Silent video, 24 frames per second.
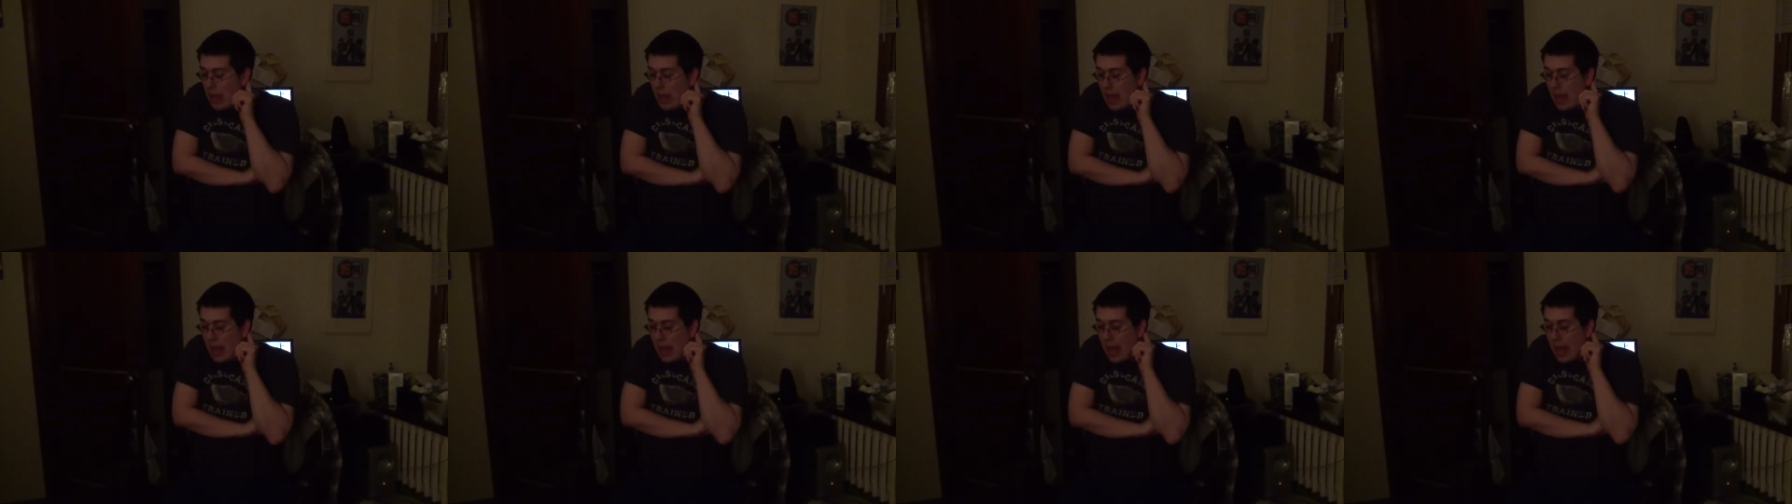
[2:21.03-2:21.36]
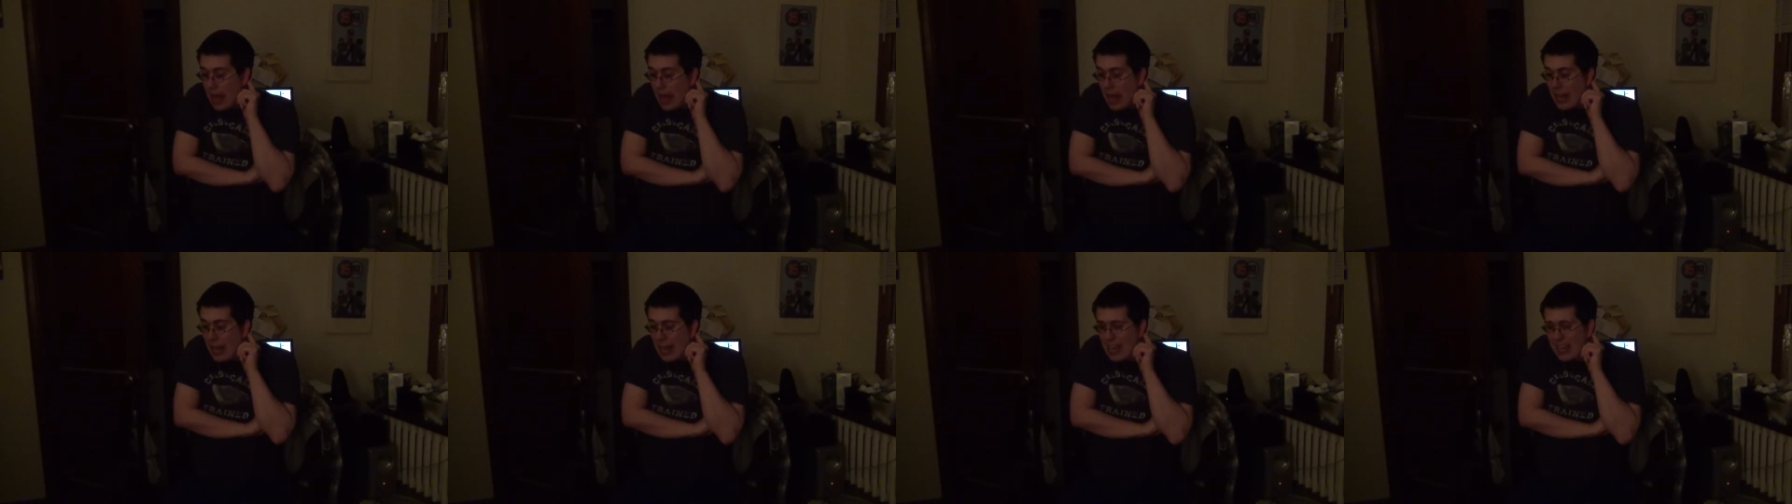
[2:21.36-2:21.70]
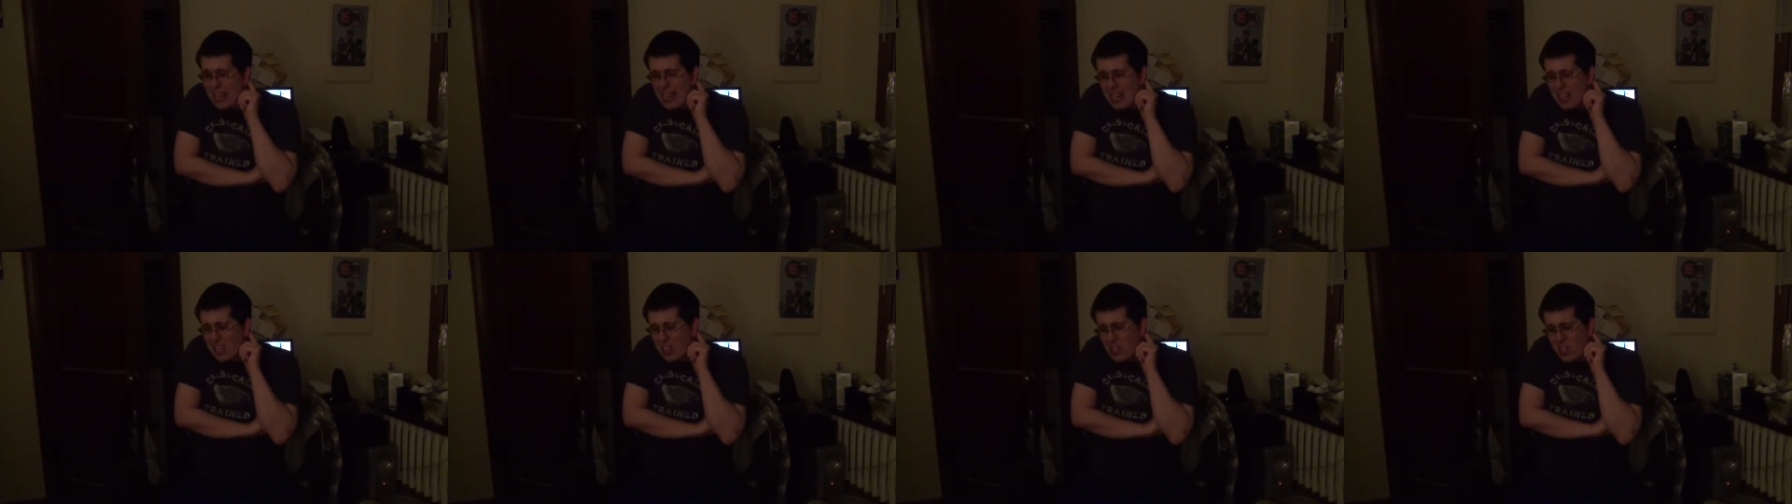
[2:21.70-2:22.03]
and
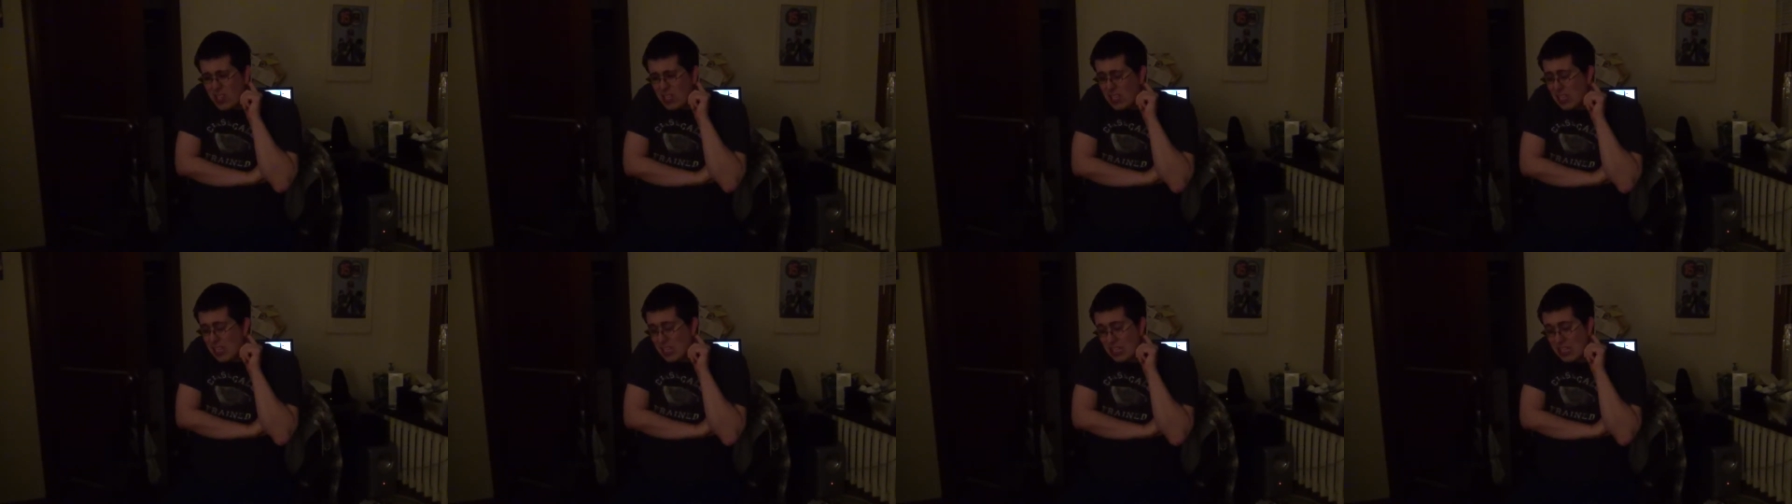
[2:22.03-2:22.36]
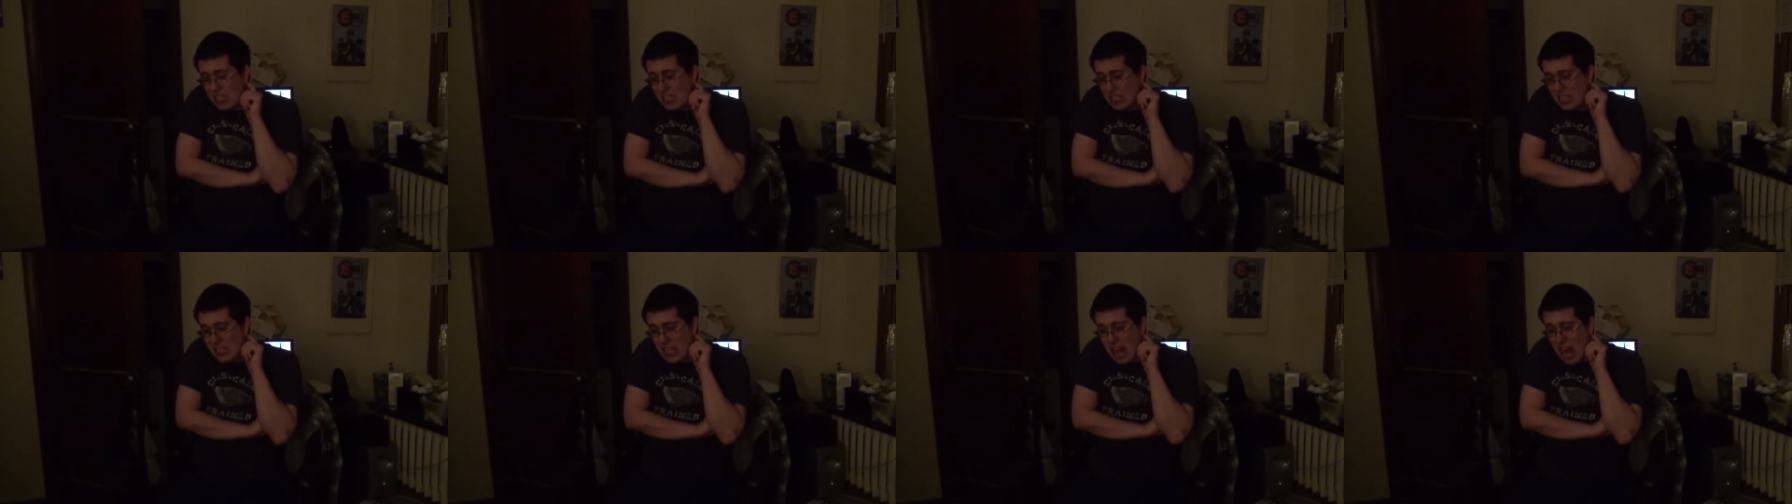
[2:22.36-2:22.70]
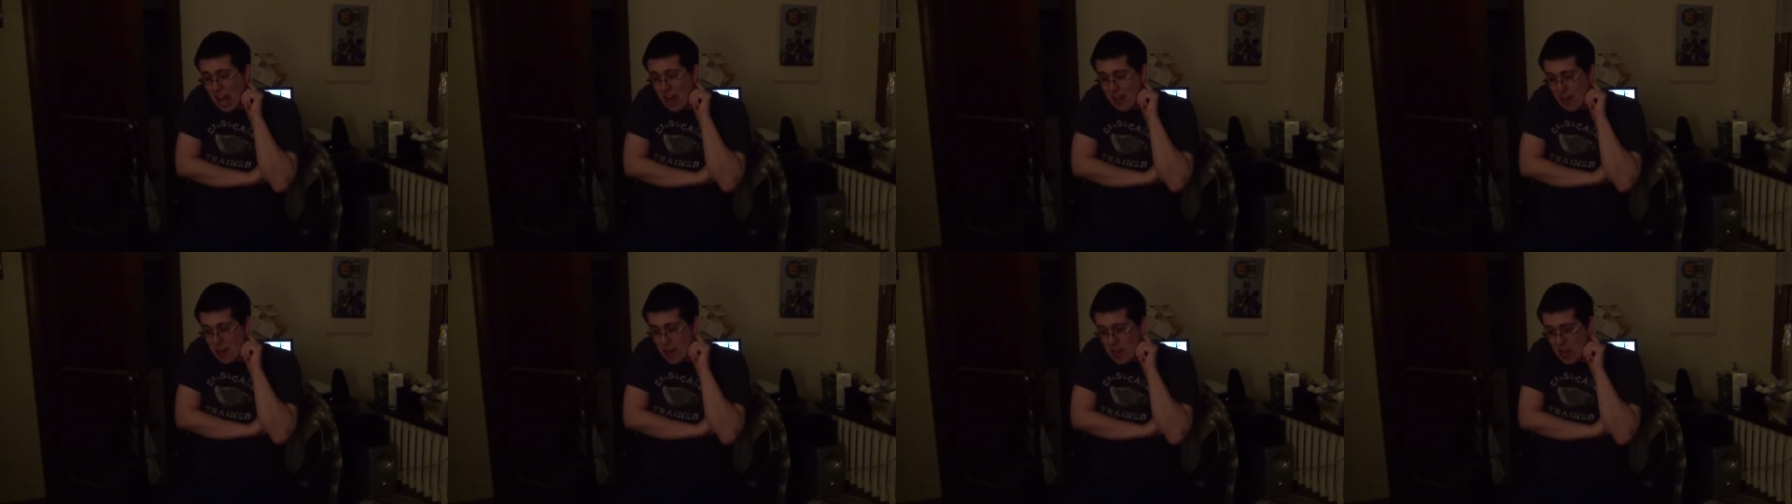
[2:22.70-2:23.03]
it just
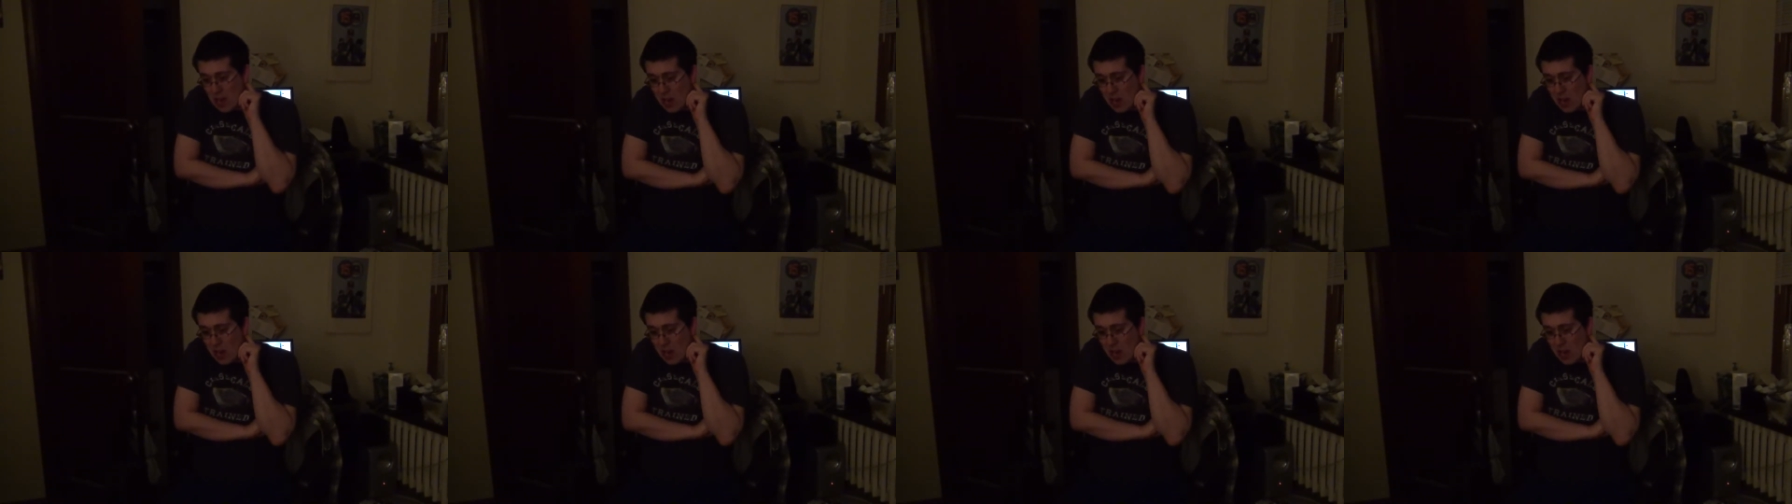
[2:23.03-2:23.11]
I don't